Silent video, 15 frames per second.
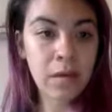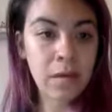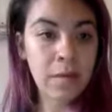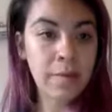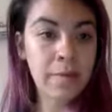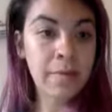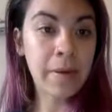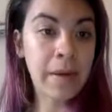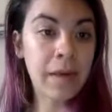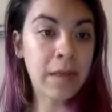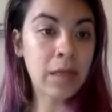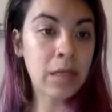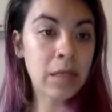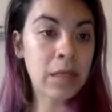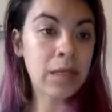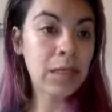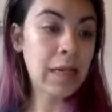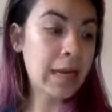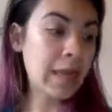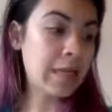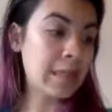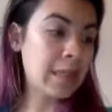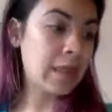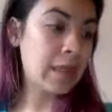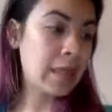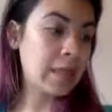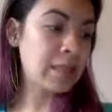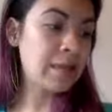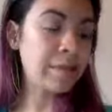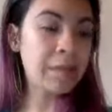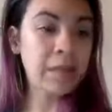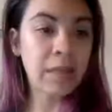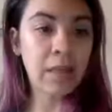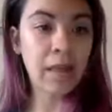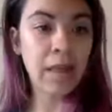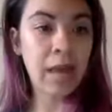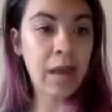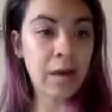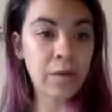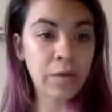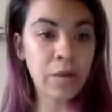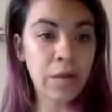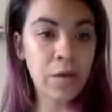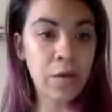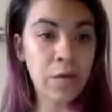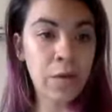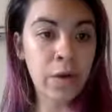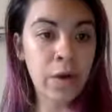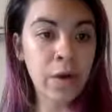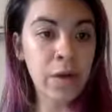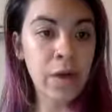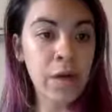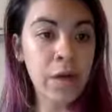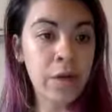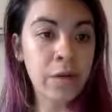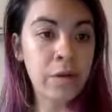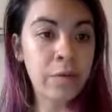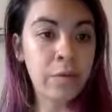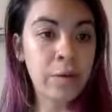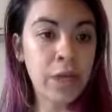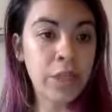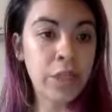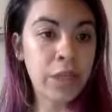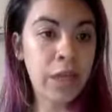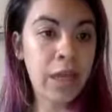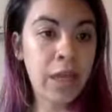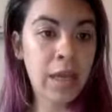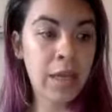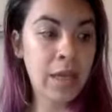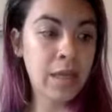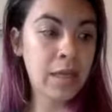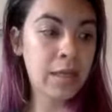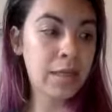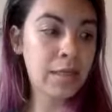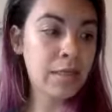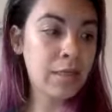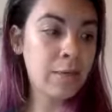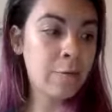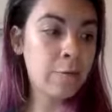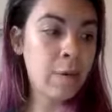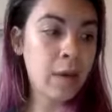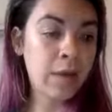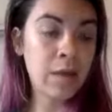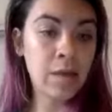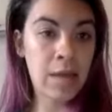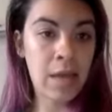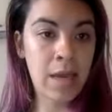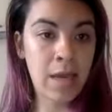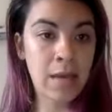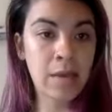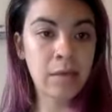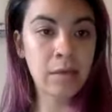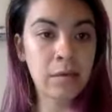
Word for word: but like I said, things have been selling out. So order what you can while you can.